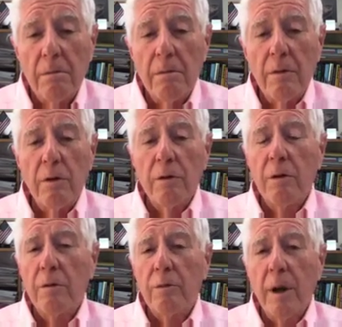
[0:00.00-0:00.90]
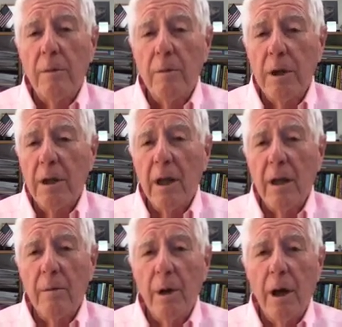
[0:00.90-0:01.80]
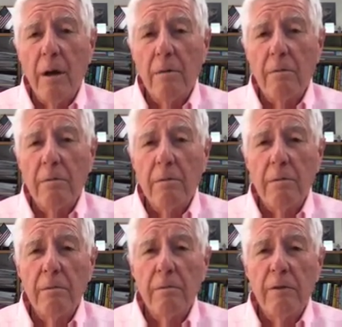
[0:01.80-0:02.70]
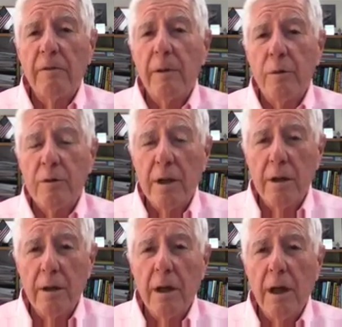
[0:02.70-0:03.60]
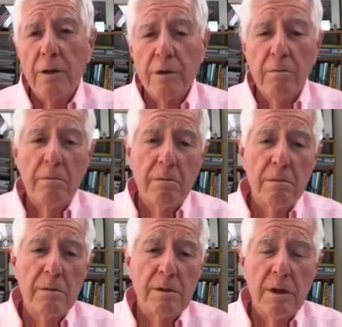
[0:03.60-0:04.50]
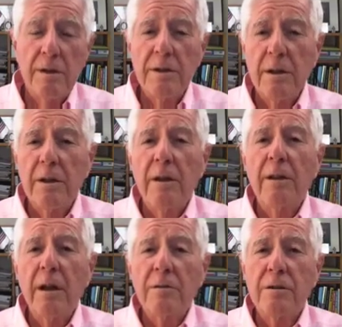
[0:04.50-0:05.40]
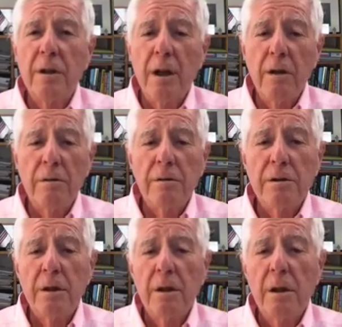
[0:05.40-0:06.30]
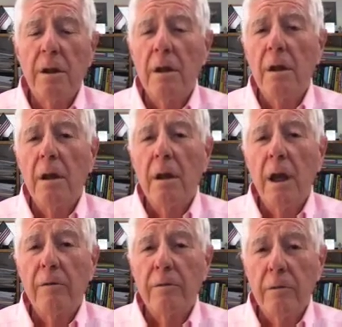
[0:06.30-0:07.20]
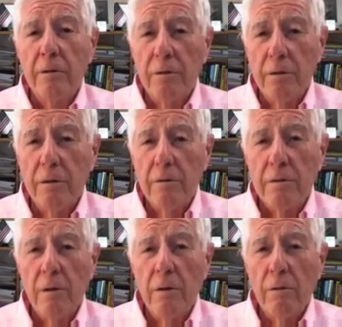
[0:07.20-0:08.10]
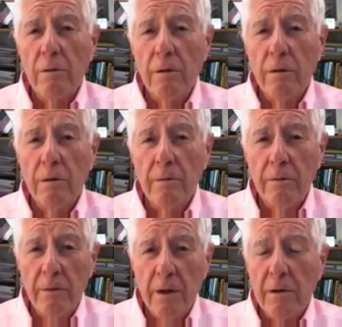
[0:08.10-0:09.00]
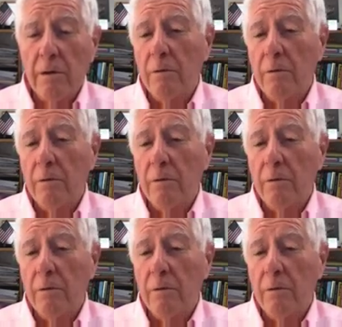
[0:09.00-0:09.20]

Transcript: you could probably get about 50% of the action, so I'd say $10,000 after a 2-year-old vehicle